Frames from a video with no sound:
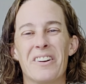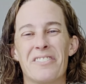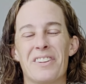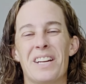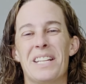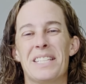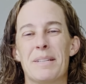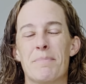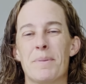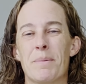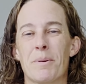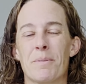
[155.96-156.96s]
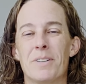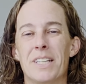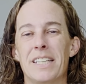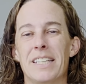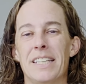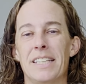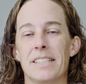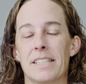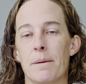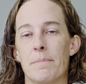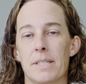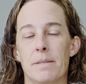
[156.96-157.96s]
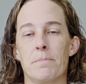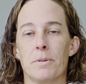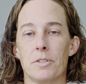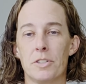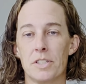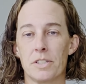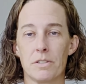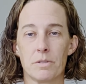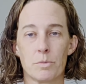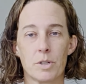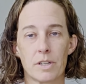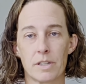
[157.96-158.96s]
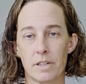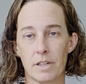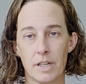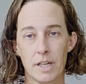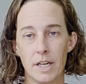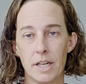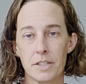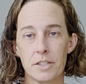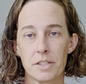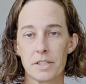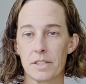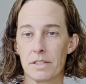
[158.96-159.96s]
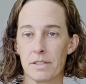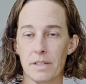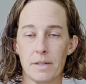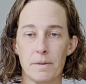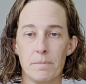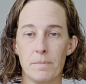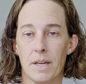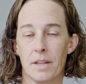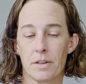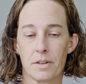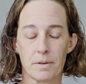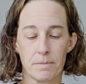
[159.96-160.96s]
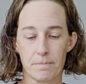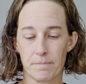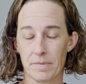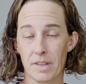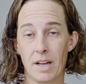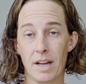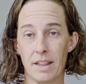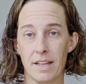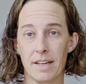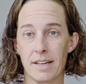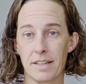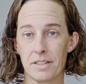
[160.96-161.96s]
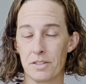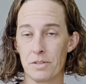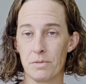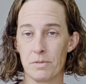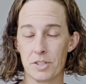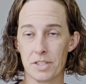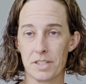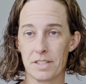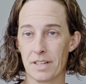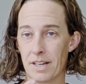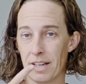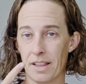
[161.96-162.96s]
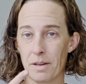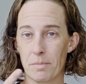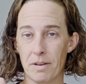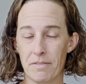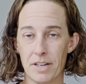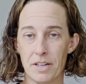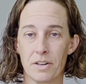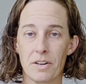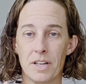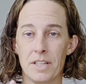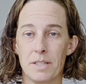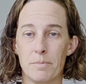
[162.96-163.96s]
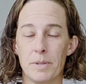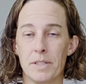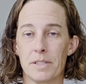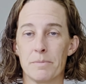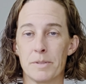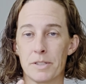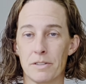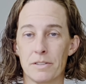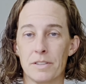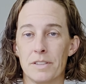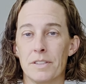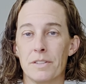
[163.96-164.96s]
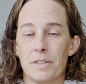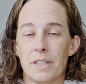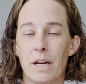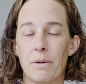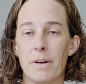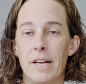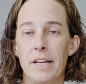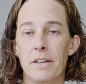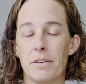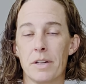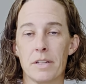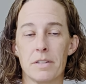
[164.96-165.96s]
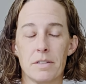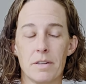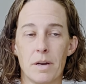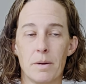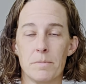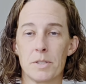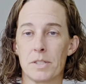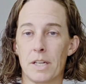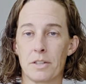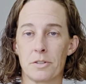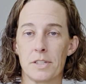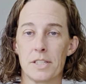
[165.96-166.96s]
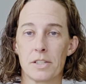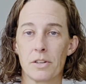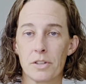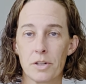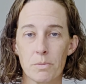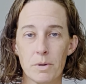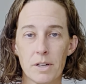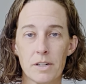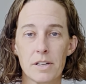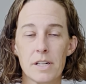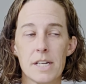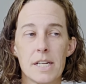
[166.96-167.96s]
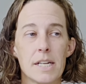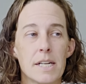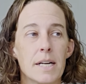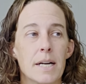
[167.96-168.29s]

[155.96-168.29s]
off tip number 1 is keep it simple. Just salt and water. Just either I like to just kind of lick my finger and dip it in some salt and do it that way. You can actually salt your water,